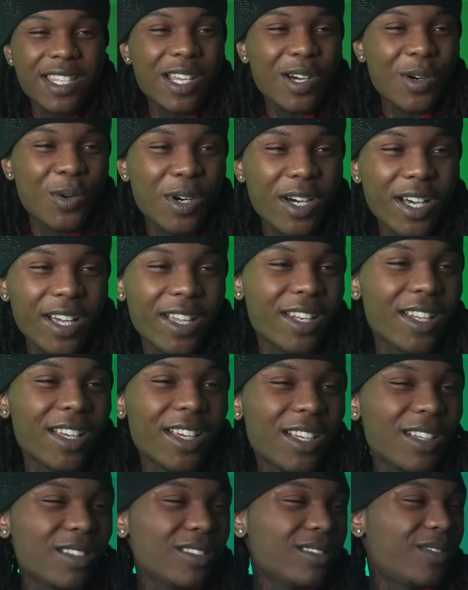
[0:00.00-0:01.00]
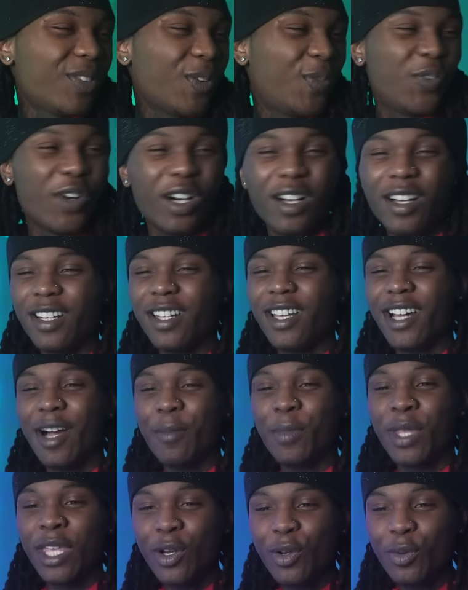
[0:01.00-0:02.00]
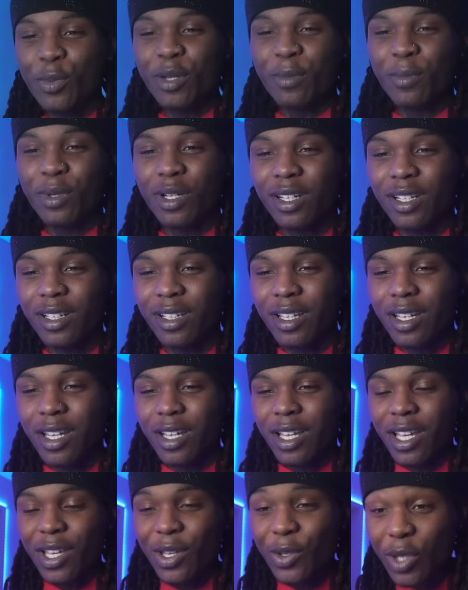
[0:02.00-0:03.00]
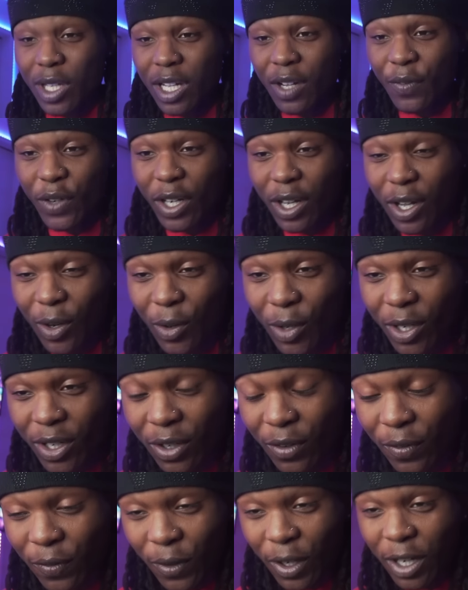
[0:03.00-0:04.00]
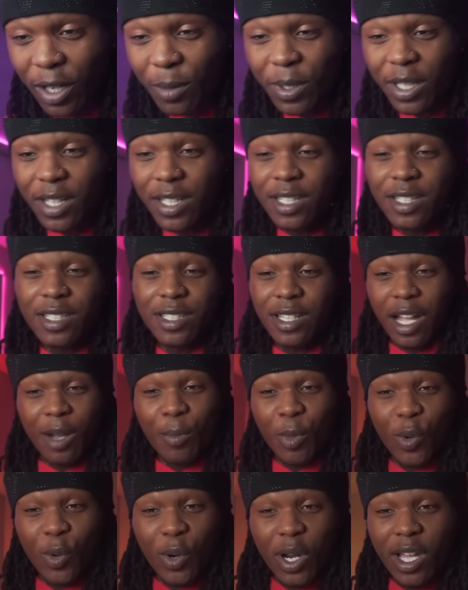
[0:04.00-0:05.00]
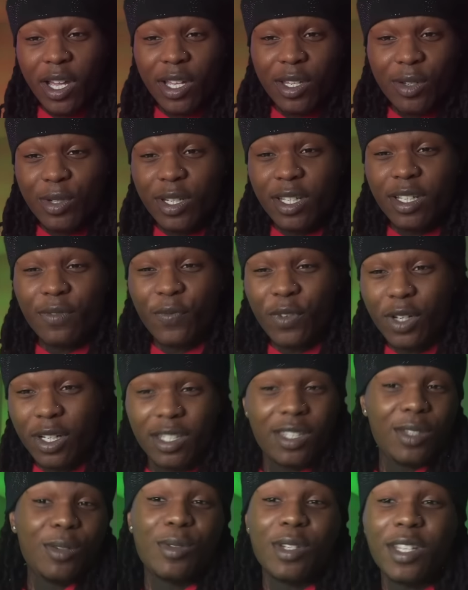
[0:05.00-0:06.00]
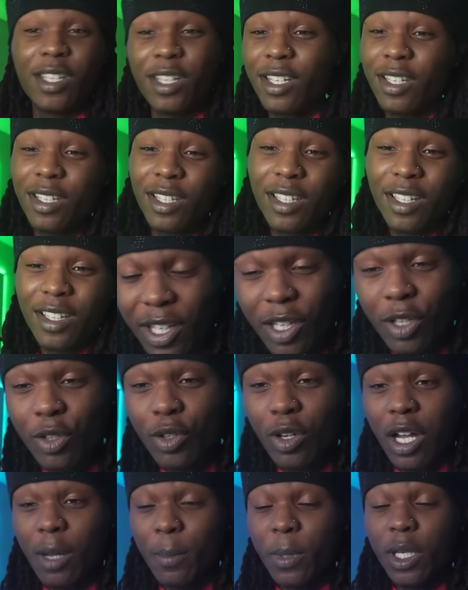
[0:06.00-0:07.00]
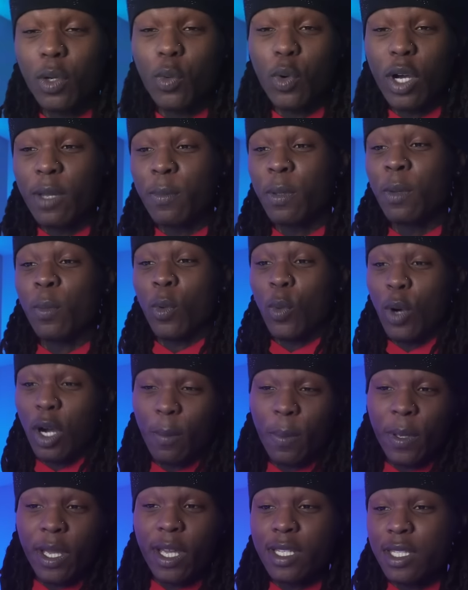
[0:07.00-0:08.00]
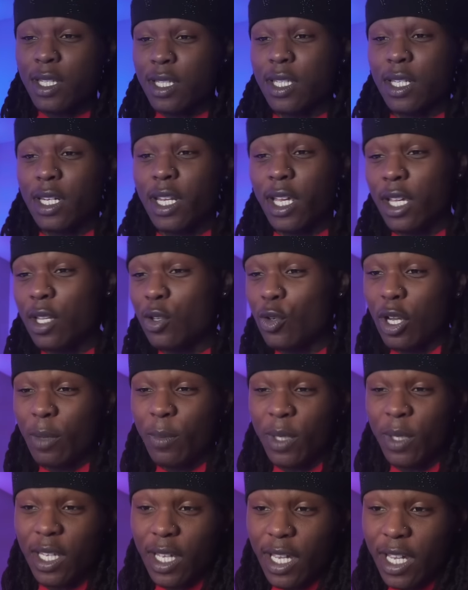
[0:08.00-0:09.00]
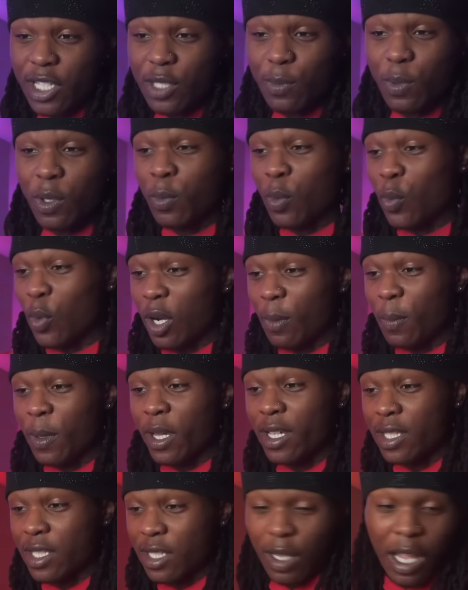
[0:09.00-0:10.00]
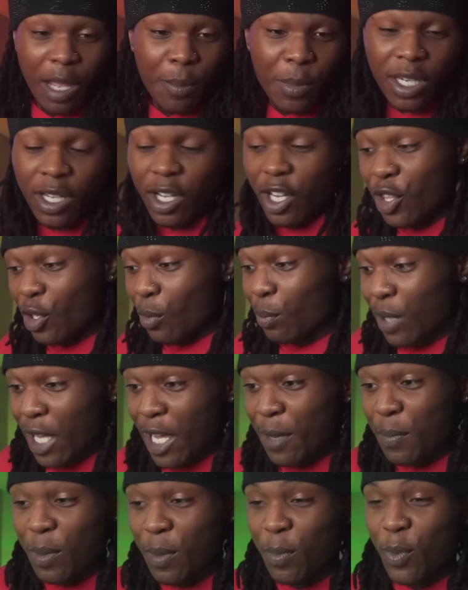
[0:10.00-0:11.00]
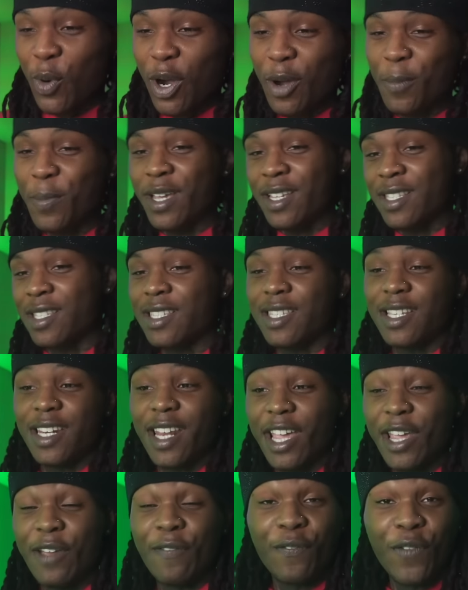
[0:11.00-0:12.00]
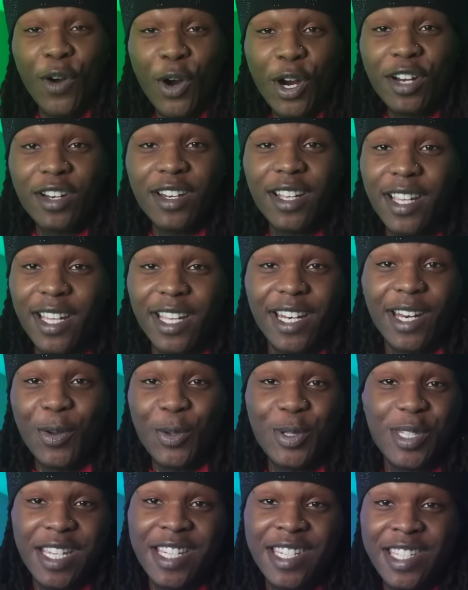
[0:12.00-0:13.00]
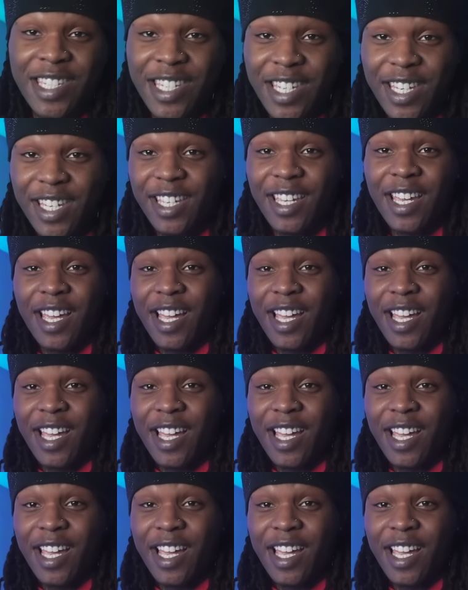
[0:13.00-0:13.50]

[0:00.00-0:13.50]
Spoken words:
so what, nigga? Nigga, I'm human, bro. You think I'm finna hold in a fart because I'm around you, nigga? You, nigga. You know how many white people walk past us a day? You know how many Asian people walk past us? How many other black people walk past us a day and fart, nigga, and don't say shit?